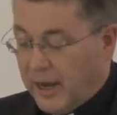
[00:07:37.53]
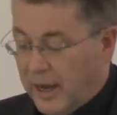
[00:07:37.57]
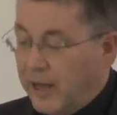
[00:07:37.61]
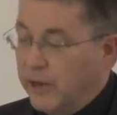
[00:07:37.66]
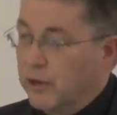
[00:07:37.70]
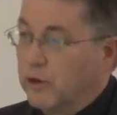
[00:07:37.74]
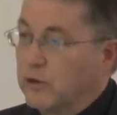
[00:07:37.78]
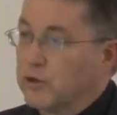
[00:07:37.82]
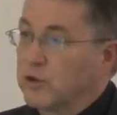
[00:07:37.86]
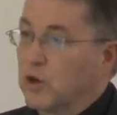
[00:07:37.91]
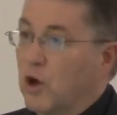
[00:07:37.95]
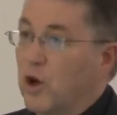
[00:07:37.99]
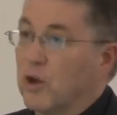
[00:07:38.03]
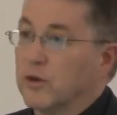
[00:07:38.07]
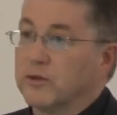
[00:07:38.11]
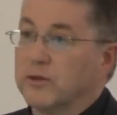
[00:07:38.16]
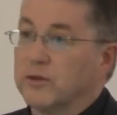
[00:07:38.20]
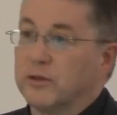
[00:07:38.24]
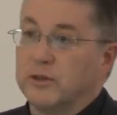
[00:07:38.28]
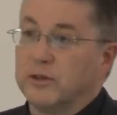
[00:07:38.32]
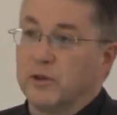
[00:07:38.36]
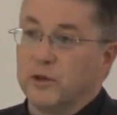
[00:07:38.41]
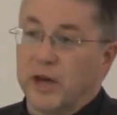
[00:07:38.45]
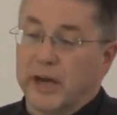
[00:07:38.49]
And there is
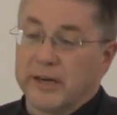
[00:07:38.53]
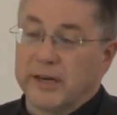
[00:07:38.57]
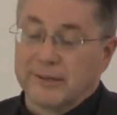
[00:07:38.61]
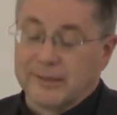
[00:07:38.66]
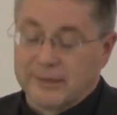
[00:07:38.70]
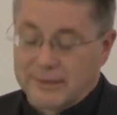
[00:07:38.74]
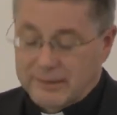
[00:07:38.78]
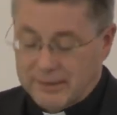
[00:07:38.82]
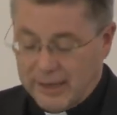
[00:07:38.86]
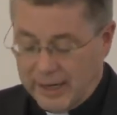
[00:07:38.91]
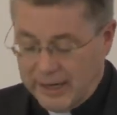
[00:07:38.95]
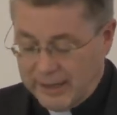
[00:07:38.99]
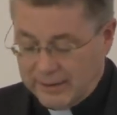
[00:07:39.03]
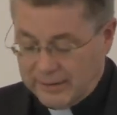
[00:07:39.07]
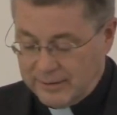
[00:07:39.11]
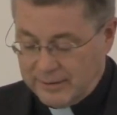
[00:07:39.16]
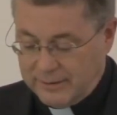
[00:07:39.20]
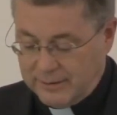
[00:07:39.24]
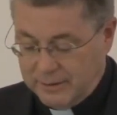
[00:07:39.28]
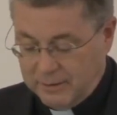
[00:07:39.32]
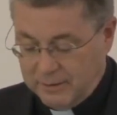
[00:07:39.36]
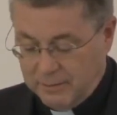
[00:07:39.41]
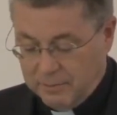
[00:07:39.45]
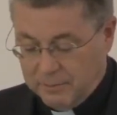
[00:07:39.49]
also in the United States,
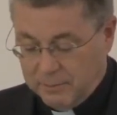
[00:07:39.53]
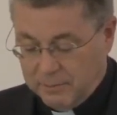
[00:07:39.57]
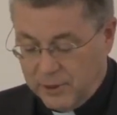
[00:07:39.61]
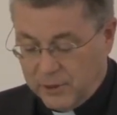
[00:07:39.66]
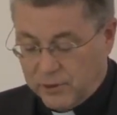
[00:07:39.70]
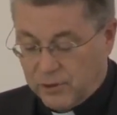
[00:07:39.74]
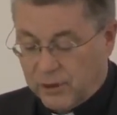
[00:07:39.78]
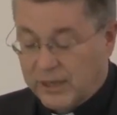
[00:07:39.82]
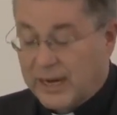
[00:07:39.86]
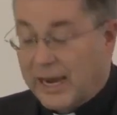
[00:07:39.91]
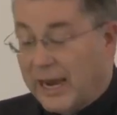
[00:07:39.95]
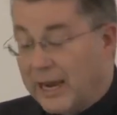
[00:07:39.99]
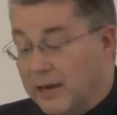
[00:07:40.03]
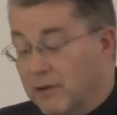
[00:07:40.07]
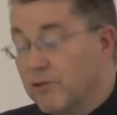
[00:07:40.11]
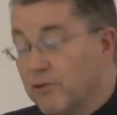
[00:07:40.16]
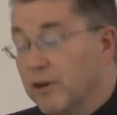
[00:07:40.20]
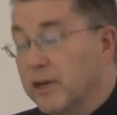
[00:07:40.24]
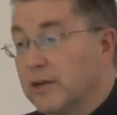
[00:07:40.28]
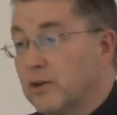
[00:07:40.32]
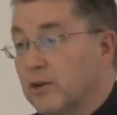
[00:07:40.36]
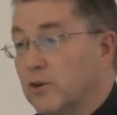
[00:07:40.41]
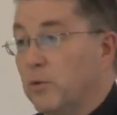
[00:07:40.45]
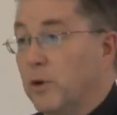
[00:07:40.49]
Peter
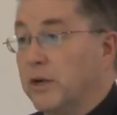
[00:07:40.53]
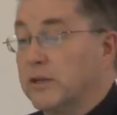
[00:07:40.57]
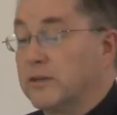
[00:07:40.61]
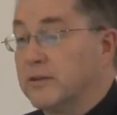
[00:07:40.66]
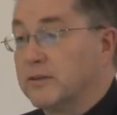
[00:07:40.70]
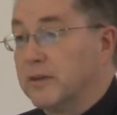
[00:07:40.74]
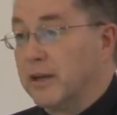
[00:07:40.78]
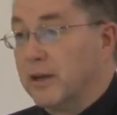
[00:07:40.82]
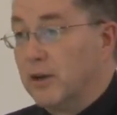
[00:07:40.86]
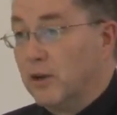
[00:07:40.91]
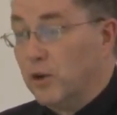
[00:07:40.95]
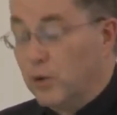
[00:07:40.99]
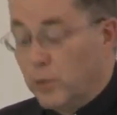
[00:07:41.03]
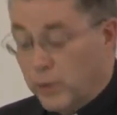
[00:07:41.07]
Kendrick, who went to St.